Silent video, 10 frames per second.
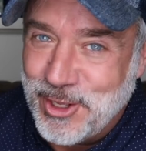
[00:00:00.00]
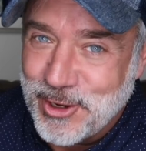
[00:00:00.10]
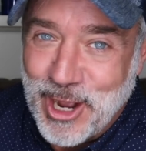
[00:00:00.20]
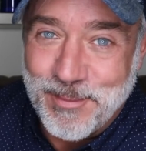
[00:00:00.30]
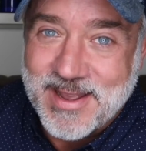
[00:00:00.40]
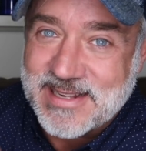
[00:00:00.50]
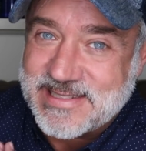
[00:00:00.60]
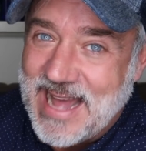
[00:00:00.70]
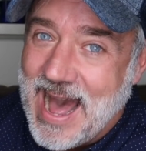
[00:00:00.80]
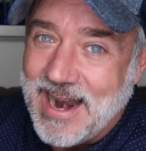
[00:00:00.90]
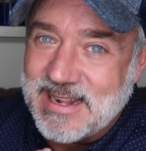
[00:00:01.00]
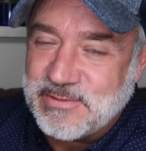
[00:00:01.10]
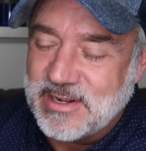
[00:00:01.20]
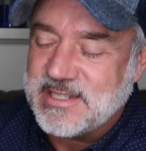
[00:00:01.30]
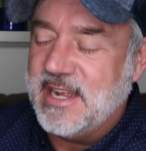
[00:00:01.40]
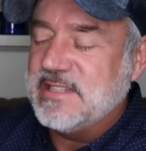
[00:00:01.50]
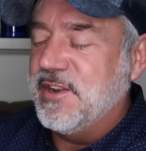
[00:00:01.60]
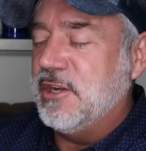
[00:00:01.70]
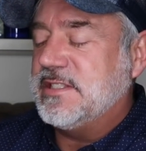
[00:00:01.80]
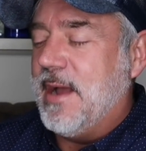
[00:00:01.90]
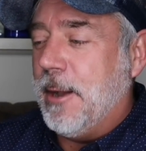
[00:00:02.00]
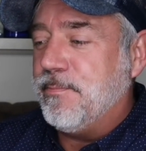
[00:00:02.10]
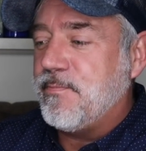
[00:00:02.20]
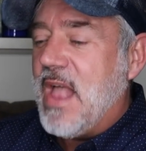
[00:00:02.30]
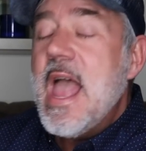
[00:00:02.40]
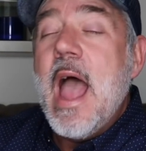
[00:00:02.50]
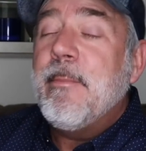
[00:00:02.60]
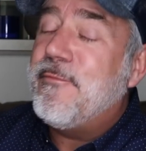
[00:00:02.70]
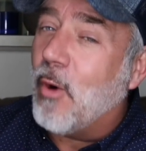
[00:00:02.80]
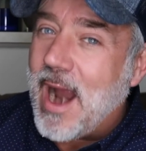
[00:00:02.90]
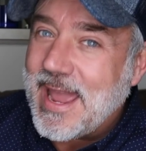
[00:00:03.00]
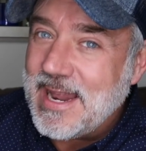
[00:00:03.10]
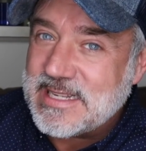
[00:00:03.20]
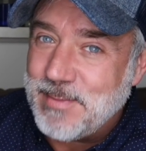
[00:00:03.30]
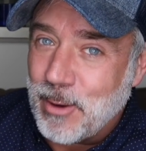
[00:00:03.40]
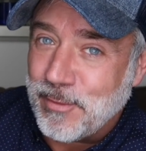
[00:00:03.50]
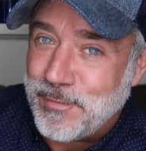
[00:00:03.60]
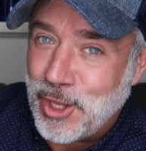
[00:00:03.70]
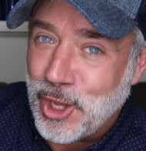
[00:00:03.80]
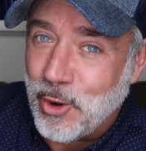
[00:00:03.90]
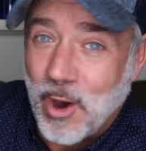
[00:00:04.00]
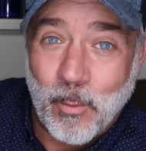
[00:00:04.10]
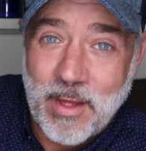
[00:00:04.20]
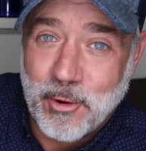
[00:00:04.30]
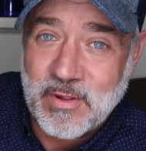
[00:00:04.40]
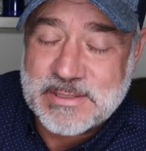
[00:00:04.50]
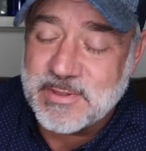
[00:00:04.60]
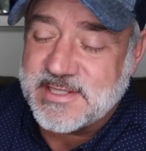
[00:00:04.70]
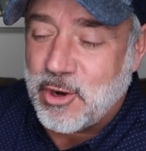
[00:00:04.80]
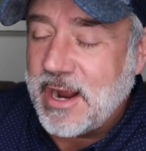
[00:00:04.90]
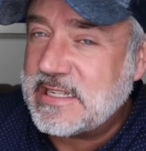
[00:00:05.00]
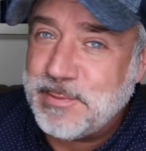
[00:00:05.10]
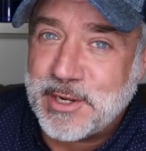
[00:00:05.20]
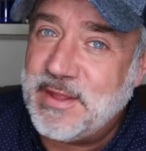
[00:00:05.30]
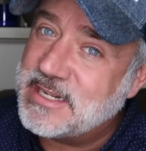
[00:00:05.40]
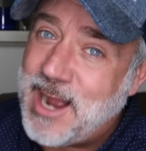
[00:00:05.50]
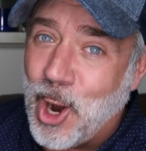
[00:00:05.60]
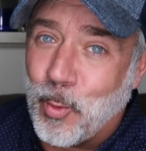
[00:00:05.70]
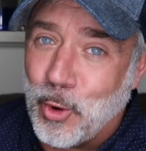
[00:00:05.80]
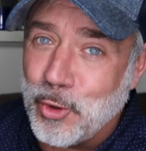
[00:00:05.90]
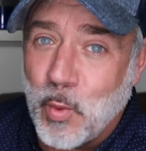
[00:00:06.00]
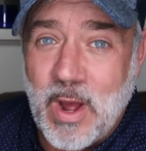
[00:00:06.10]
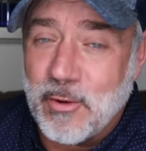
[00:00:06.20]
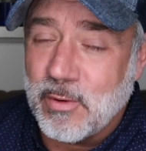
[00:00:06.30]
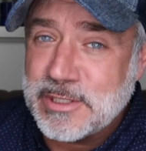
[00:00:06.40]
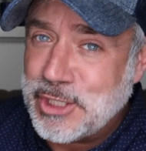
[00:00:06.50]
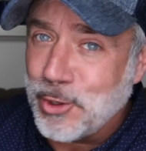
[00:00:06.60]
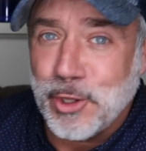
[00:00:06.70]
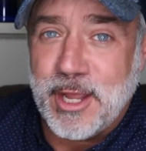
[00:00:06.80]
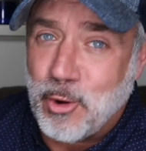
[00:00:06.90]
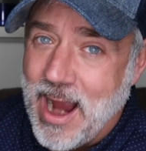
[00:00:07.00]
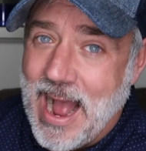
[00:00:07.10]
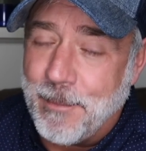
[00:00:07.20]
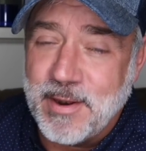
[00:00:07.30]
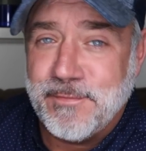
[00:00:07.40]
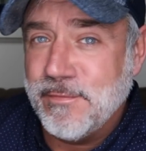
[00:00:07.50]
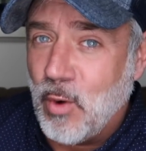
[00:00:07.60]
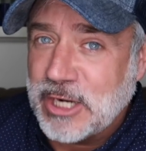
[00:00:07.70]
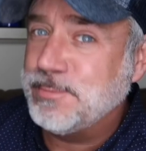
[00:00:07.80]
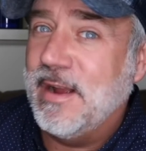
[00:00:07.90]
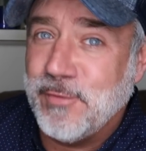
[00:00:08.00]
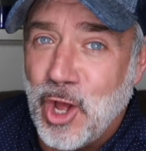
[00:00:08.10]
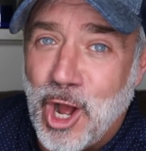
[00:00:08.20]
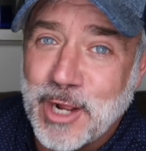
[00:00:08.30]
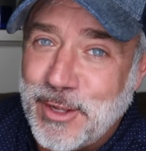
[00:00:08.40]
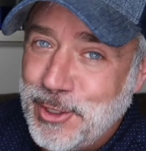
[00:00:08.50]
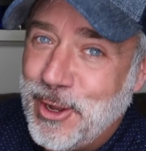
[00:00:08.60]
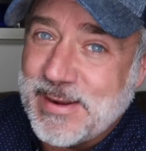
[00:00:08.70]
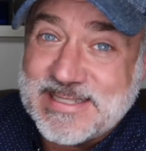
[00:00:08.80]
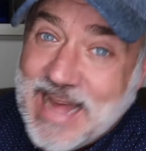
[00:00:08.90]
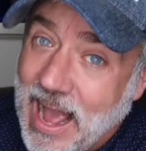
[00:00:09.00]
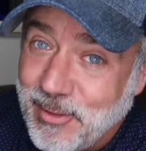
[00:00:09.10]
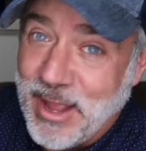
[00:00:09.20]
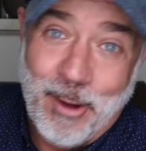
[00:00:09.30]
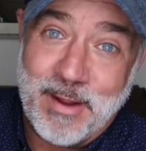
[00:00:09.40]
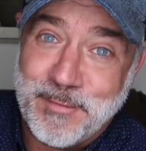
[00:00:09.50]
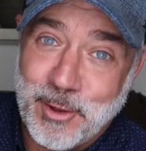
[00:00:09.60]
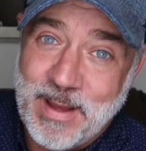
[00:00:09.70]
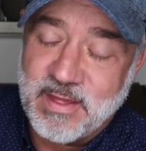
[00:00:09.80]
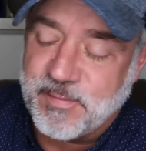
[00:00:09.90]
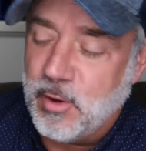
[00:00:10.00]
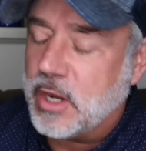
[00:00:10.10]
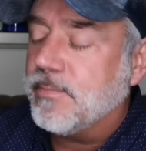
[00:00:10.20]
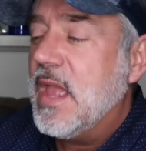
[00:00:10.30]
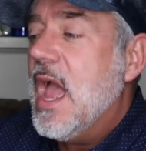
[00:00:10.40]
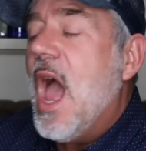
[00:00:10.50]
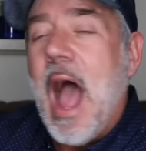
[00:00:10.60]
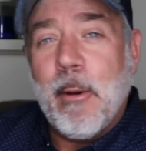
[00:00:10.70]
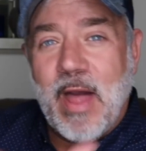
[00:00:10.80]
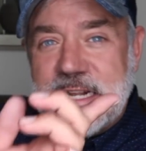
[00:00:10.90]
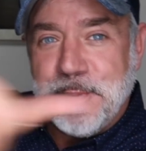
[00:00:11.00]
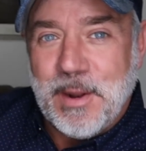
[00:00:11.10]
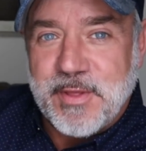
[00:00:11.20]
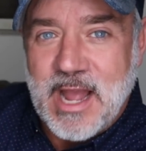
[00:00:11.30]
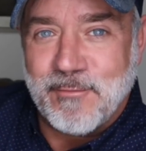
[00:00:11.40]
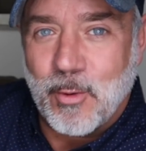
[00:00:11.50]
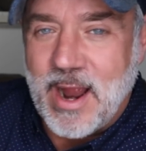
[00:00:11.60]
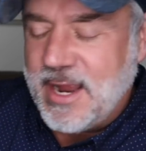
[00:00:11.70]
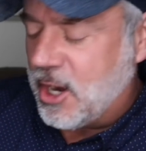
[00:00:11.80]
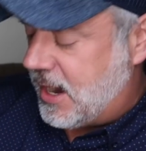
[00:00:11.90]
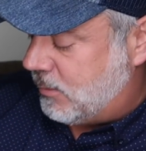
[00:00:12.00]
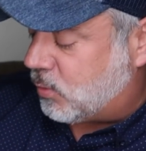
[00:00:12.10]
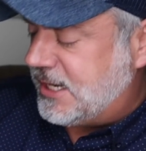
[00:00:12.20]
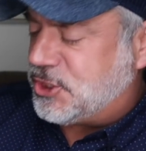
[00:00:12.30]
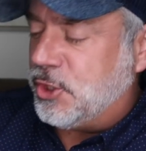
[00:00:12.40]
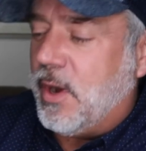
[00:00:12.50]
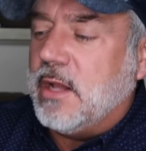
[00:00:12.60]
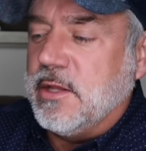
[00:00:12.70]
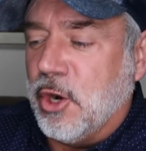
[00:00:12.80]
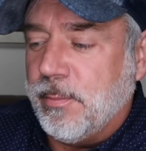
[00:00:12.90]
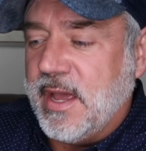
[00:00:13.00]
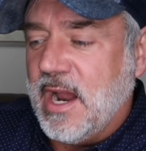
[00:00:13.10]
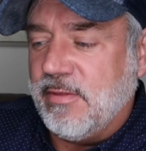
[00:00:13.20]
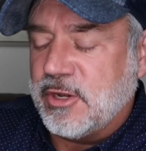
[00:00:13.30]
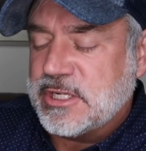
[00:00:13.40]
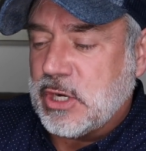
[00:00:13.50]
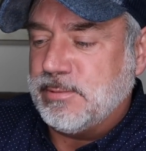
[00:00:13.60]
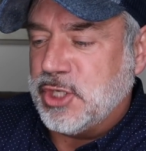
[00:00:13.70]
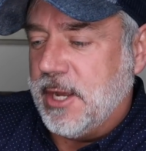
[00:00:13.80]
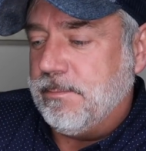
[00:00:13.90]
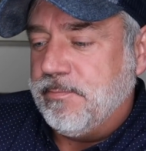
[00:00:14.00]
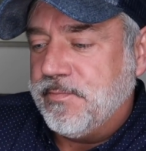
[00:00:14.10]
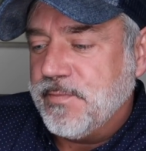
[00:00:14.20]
Hugo, because that is what today's video is about. Before I get into my review on whether this was the greatest book in the entire world or whether it was totally crap, and if you've watched my vlog, then you know exactly how I feel about this book, I would like to put up the cover right here and read you a little bit of the description.